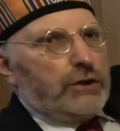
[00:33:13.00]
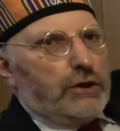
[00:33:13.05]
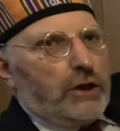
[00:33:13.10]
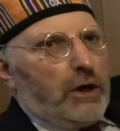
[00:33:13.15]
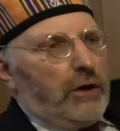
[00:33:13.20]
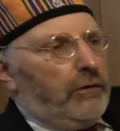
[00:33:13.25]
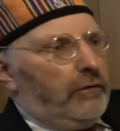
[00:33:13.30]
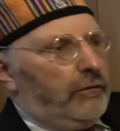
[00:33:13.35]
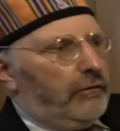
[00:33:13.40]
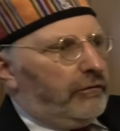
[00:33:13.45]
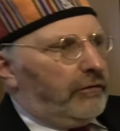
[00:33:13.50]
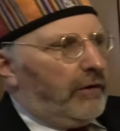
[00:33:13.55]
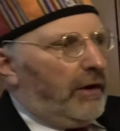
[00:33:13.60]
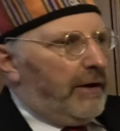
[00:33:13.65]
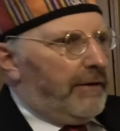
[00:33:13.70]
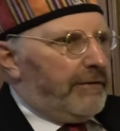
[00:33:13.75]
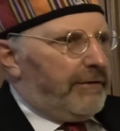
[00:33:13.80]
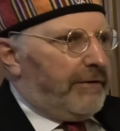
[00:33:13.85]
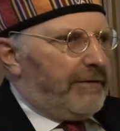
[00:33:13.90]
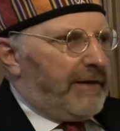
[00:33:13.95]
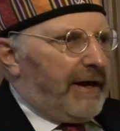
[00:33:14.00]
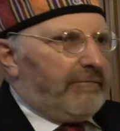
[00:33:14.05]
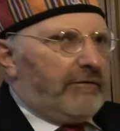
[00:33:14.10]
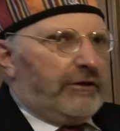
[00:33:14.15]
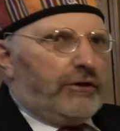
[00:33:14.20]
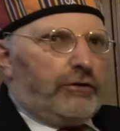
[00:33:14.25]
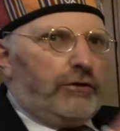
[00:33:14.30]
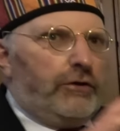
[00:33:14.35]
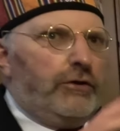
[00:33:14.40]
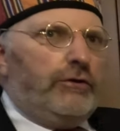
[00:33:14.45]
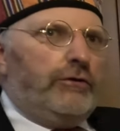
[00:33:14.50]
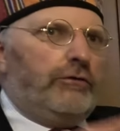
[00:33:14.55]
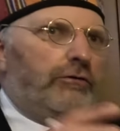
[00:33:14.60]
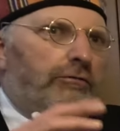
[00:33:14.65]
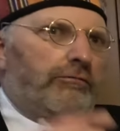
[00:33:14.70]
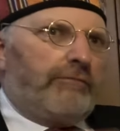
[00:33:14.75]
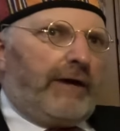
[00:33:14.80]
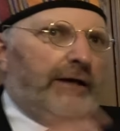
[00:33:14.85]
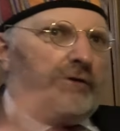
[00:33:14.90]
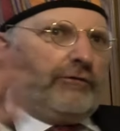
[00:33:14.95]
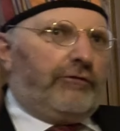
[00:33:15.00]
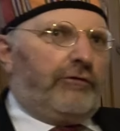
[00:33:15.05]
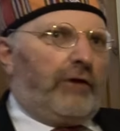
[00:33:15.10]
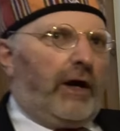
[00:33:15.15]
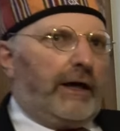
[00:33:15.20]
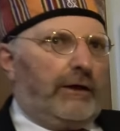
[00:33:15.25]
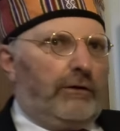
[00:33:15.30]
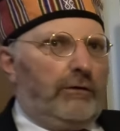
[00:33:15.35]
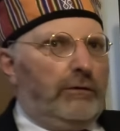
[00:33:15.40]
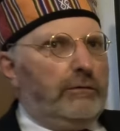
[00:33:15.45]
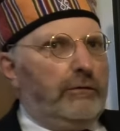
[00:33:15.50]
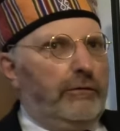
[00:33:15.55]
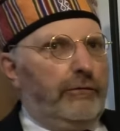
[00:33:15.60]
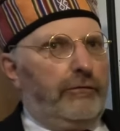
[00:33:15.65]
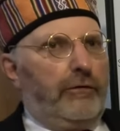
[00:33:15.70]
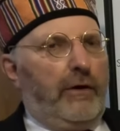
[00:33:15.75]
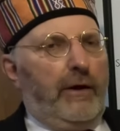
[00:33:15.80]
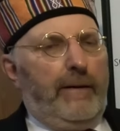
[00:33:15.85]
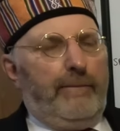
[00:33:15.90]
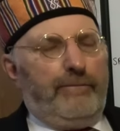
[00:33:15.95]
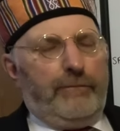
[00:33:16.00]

shows that there are two great cycles